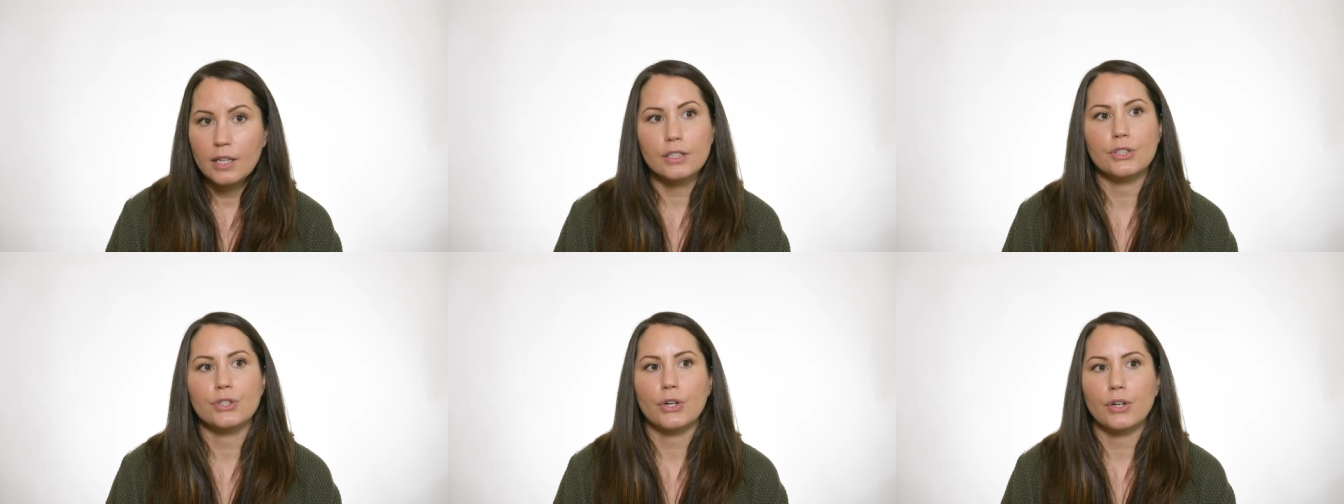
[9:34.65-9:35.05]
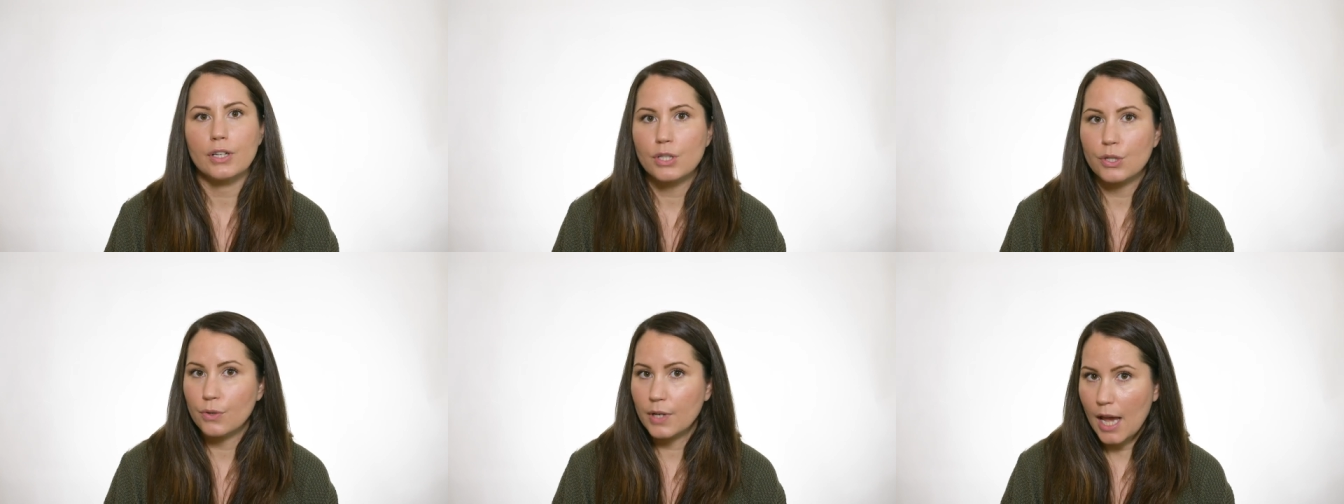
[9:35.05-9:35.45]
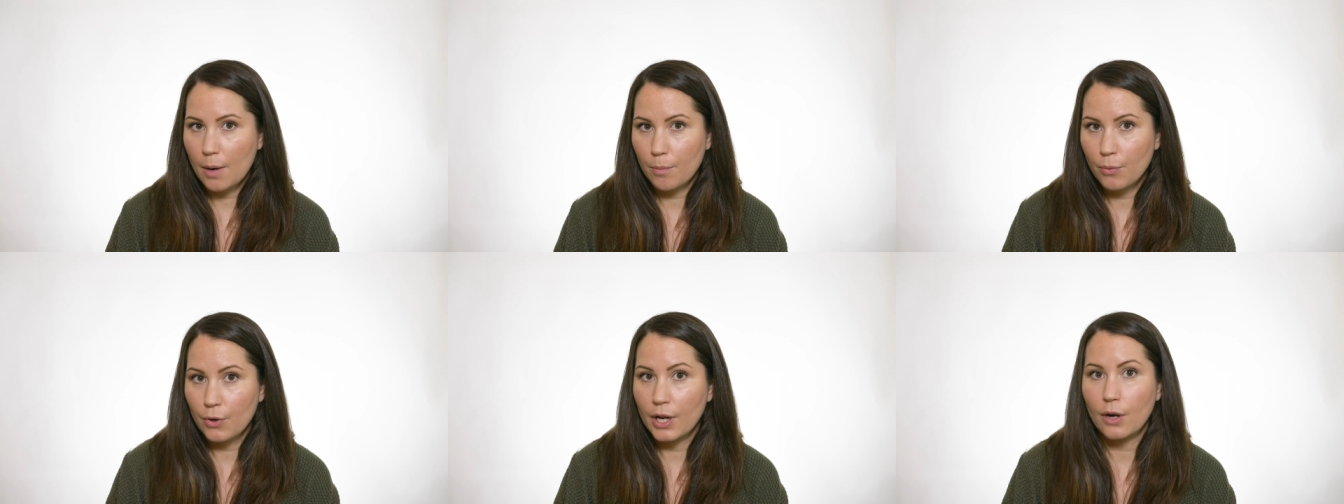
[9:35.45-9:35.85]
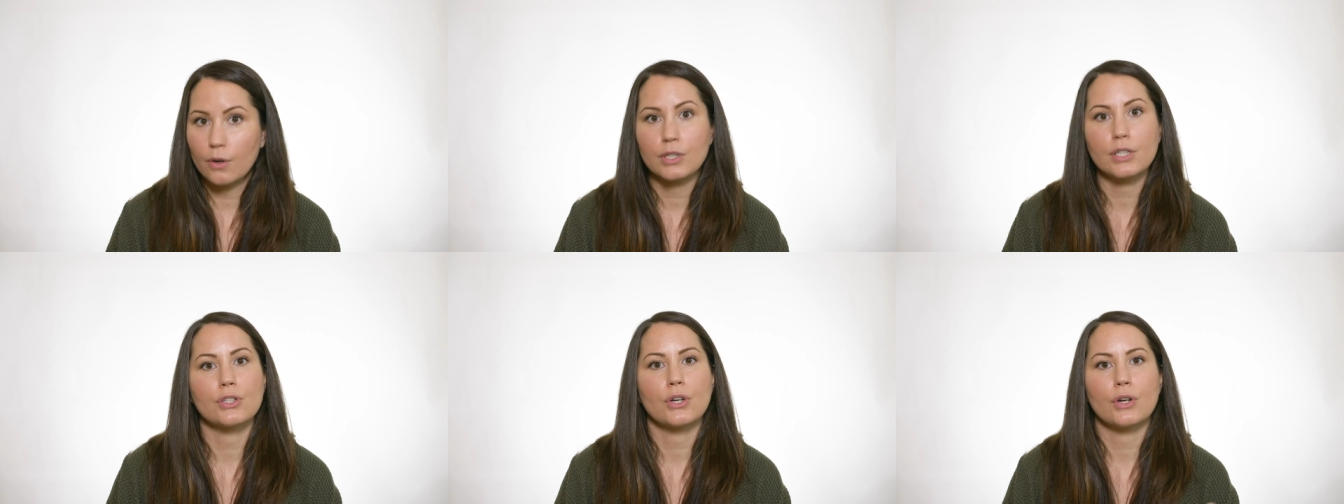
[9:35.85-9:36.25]
to turn into an
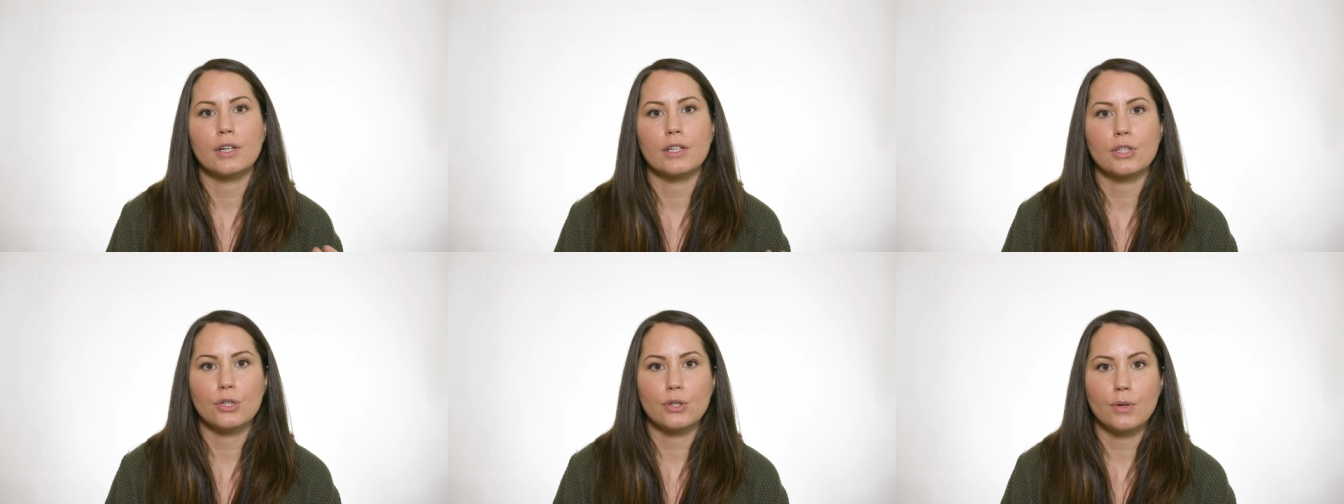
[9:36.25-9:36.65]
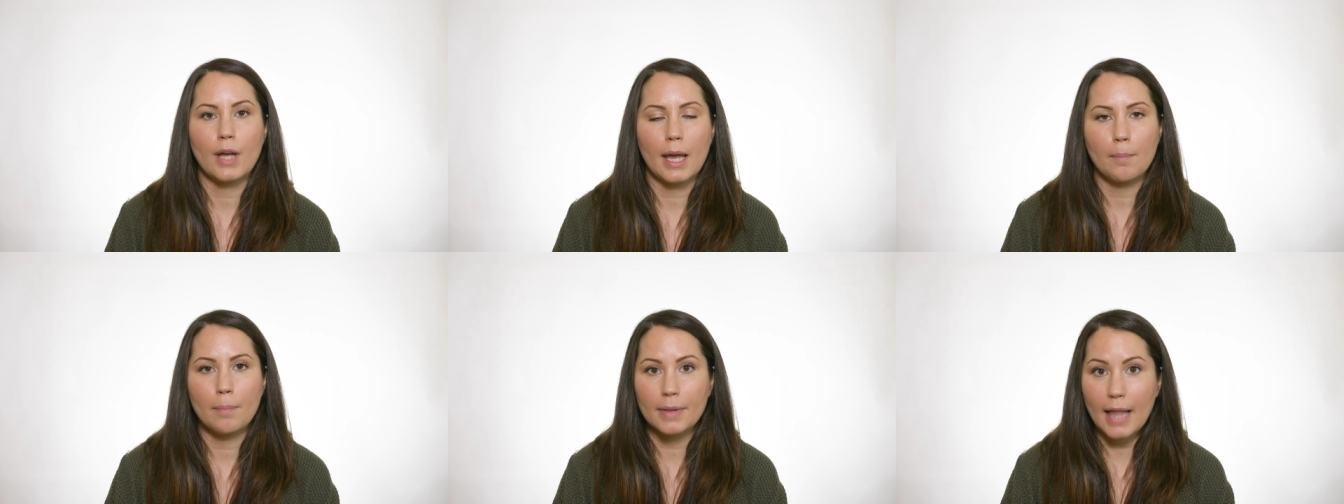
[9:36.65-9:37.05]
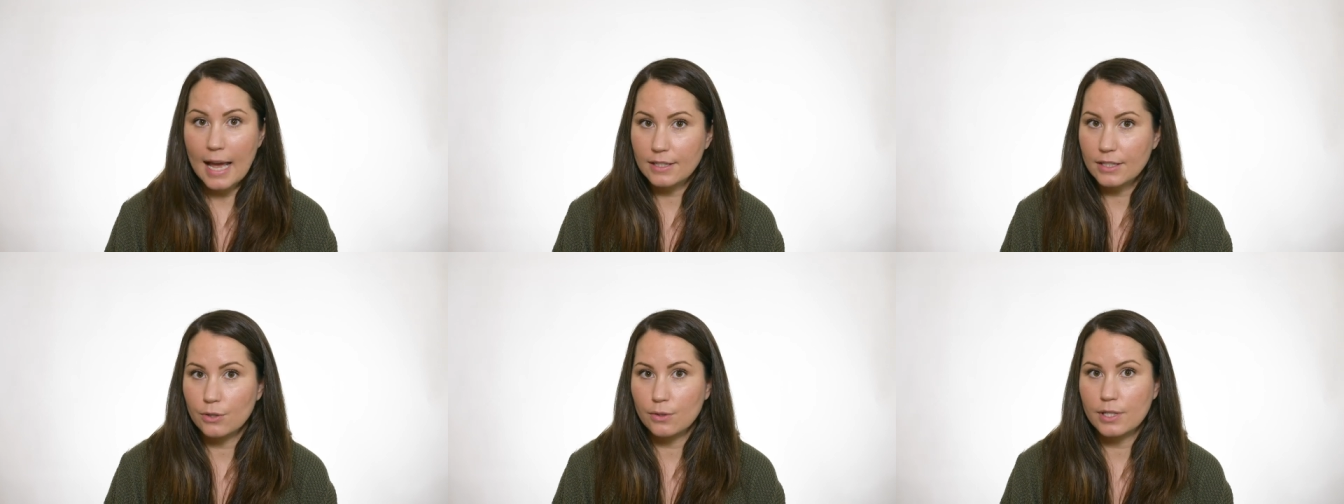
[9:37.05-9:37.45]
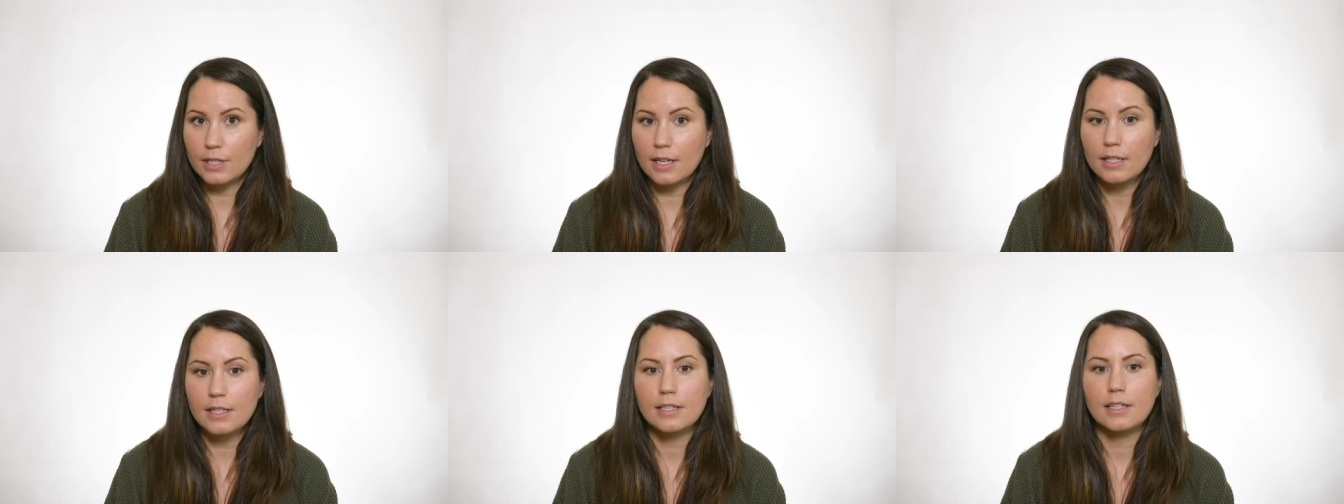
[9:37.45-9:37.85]
embryo, to turn into a
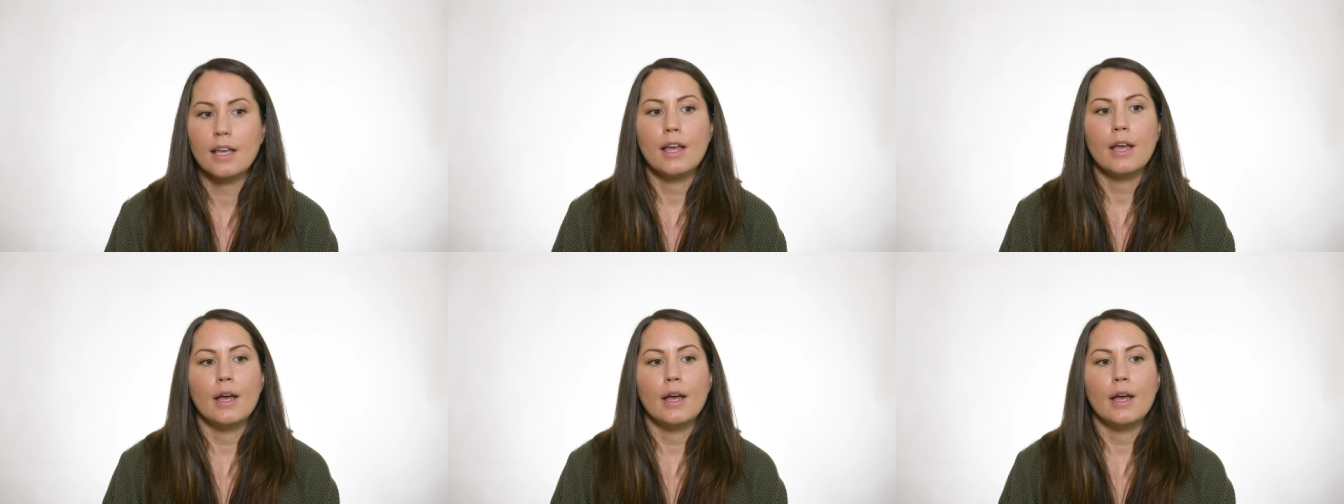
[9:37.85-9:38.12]
blastocyst.